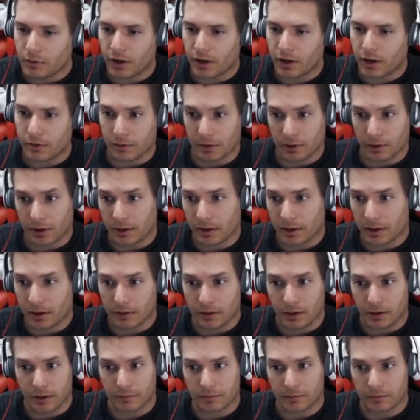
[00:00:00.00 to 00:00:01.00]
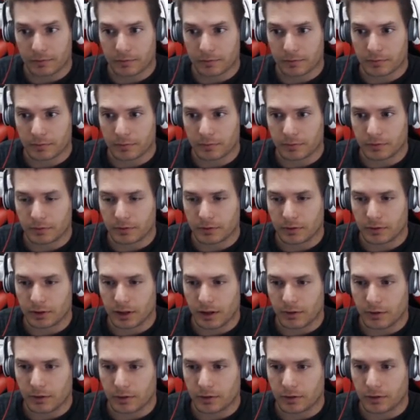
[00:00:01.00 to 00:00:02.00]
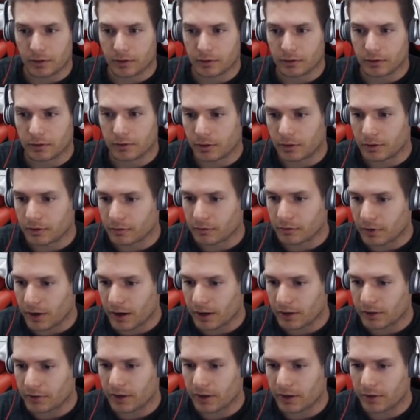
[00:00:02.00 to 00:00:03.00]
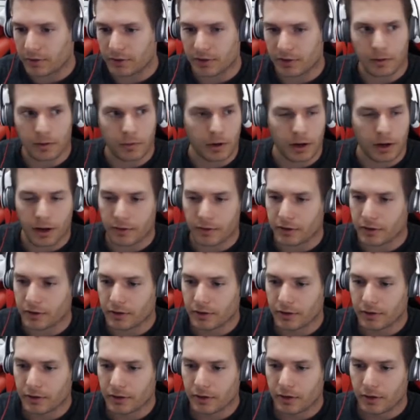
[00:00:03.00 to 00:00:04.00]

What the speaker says: and again, that, you know, level or rank 17, whatever.